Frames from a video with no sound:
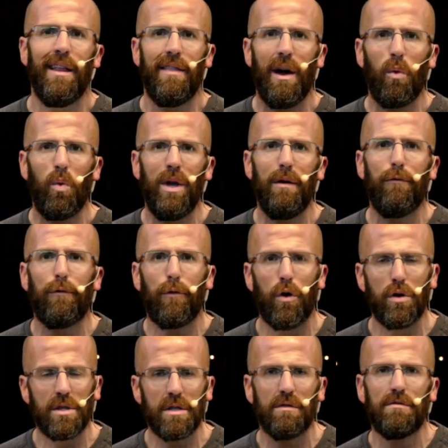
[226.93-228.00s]
that we
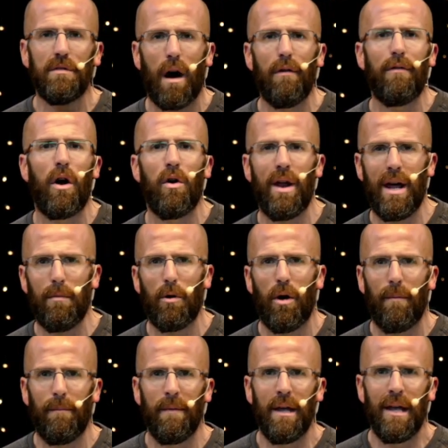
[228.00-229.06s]
first love our
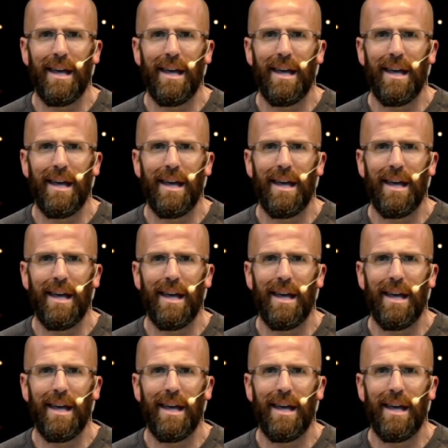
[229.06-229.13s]
neighbor,